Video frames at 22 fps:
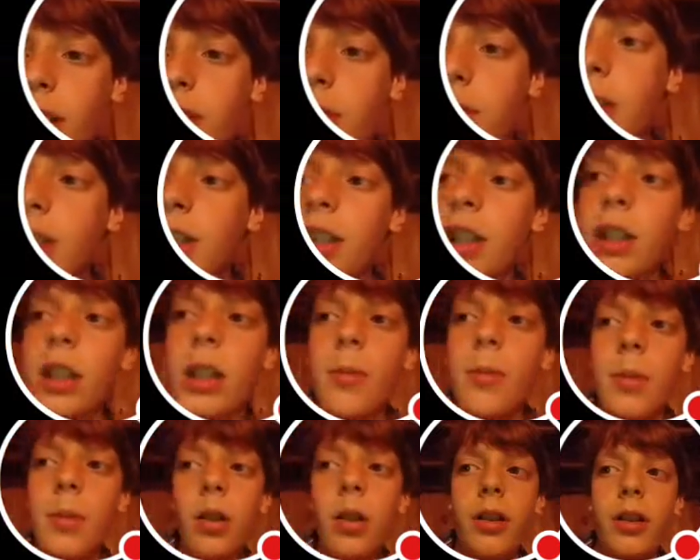using this
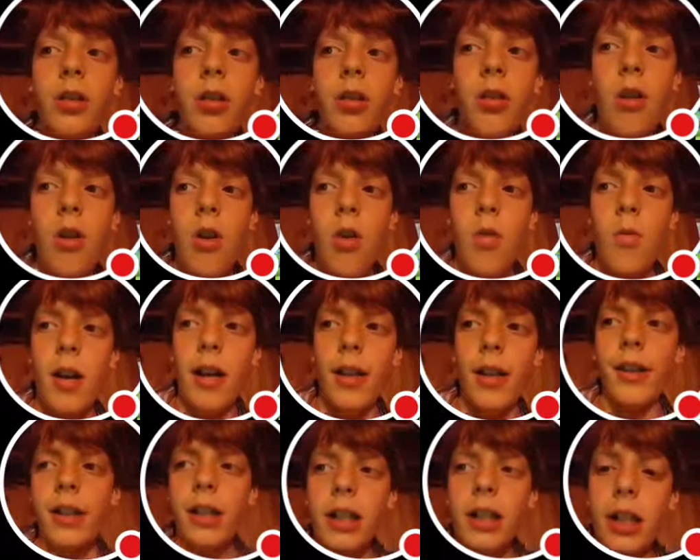emulator. Wait, I
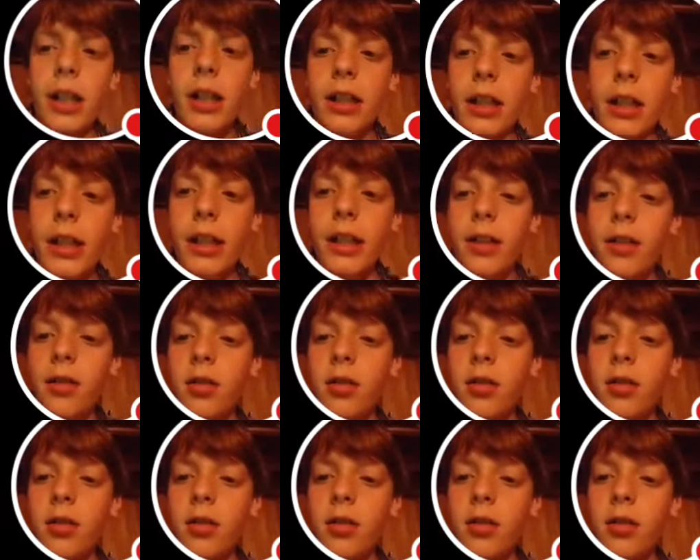think I got an idea.